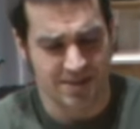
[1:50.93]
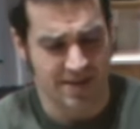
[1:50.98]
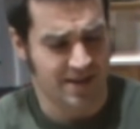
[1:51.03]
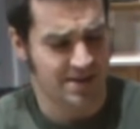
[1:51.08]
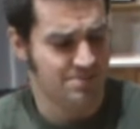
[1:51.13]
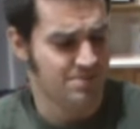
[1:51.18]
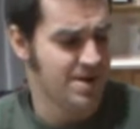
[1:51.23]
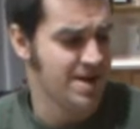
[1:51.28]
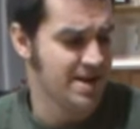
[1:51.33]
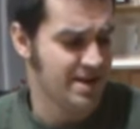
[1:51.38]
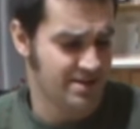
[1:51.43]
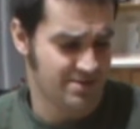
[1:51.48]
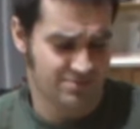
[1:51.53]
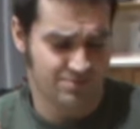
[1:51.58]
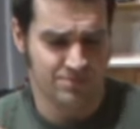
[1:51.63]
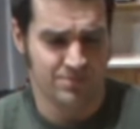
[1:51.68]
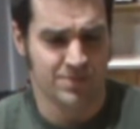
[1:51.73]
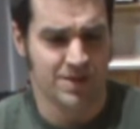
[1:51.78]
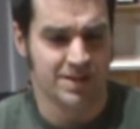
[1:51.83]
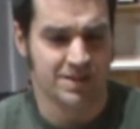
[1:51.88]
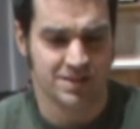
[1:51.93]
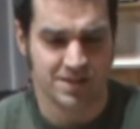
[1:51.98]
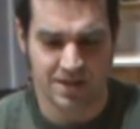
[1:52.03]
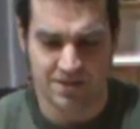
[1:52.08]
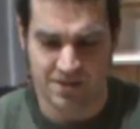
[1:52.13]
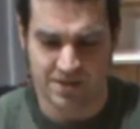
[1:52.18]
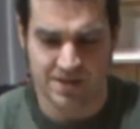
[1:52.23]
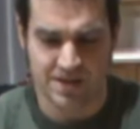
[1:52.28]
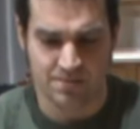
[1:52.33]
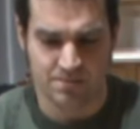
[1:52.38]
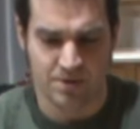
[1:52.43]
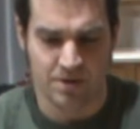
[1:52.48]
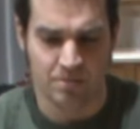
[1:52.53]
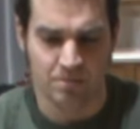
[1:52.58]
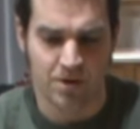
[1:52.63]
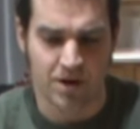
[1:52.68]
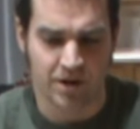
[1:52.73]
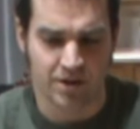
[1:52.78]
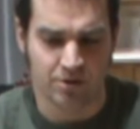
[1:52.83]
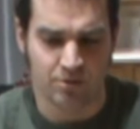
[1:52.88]
They can make, they say the 10
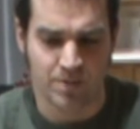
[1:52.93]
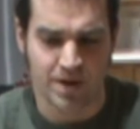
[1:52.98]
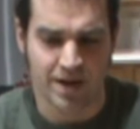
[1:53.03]
pound bucket will